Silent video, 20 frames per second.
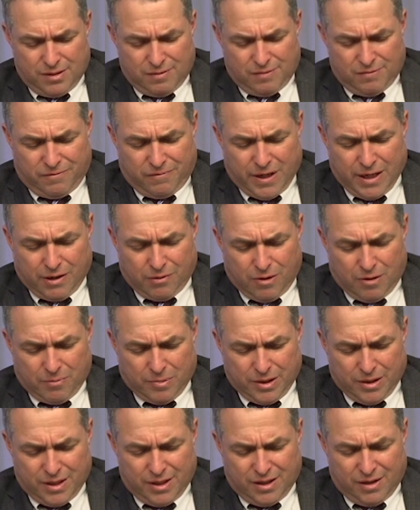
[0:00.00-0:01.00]

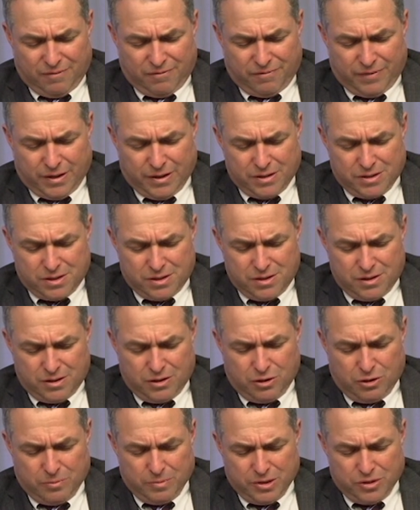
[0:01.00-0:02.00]
firearm-related offense,
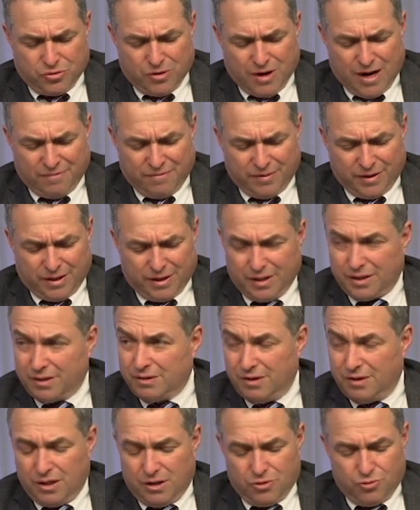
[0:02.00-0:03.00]
human
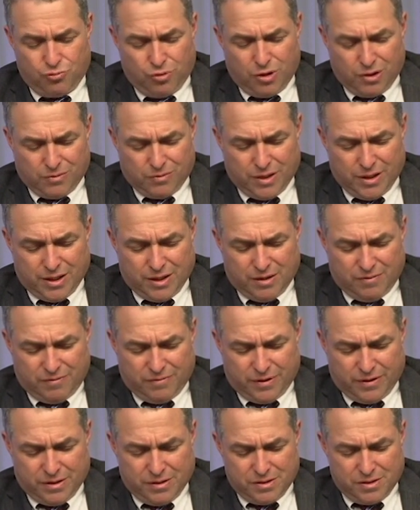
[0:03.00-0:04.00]
trafficking, drug-related
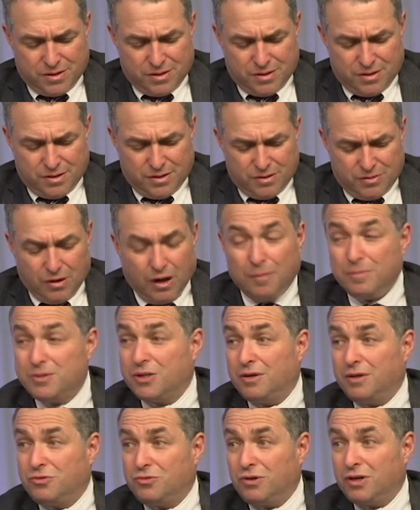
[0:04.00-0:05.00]
offense,
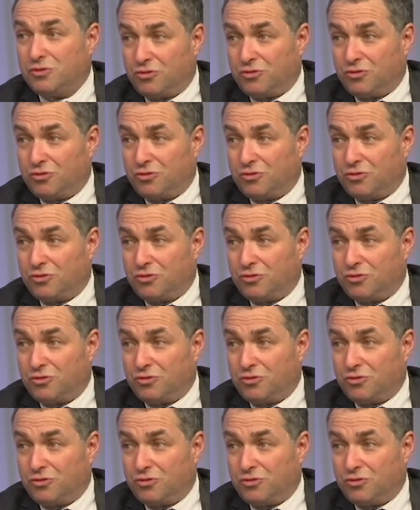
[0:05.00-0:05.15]
drug